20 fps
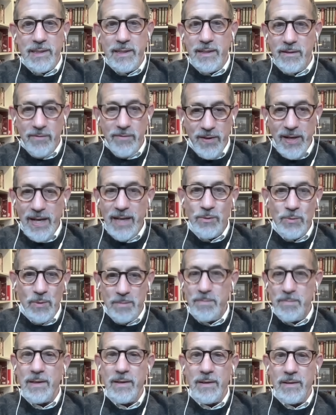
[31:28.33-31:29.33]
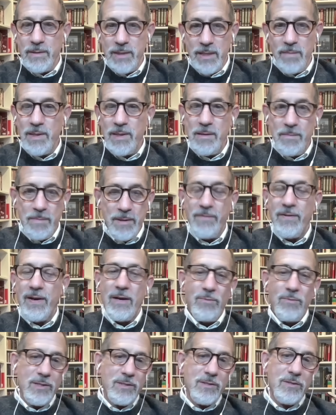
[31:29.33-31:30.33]
And in fact, when Timothy
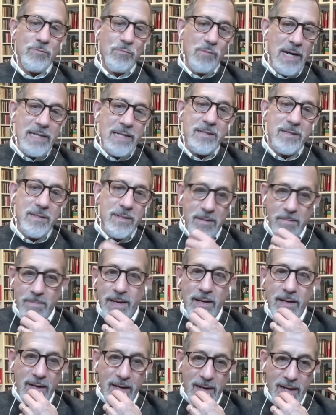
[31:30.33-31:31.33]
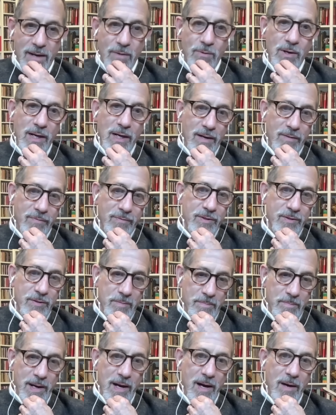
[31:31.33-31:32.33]
McVeigh was arrested about an hour after the
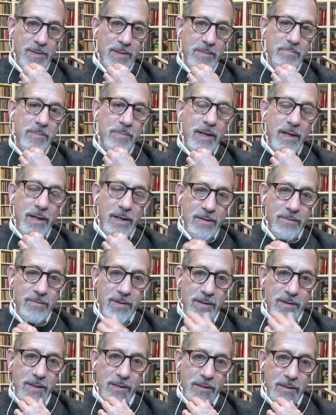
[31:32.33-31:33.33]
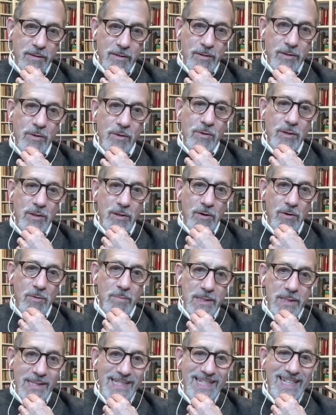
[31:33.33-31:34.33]
bombing by a very alert
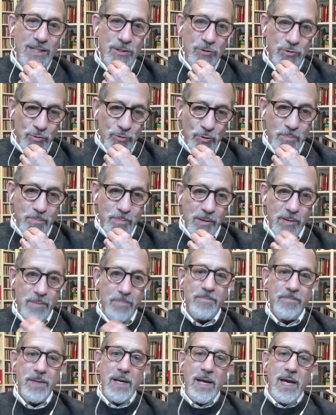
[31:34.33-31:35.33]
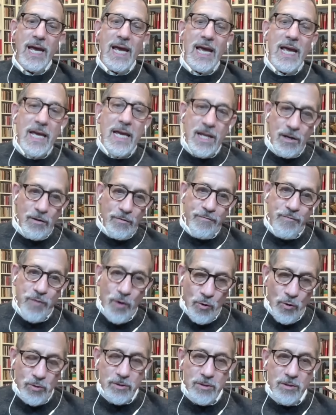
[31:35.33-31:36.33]
Oklahoma state trooper, in a
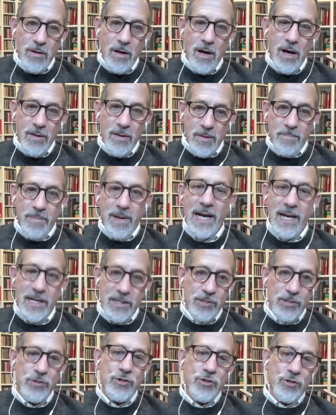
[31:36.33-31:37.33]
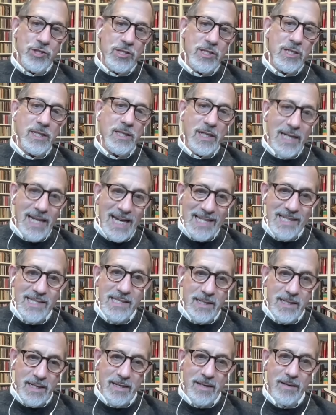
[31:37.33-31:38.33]
folder on the passenger seat next
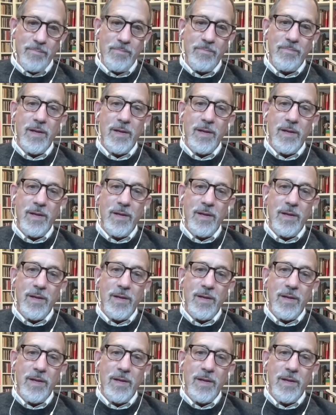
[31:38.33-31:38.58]
to him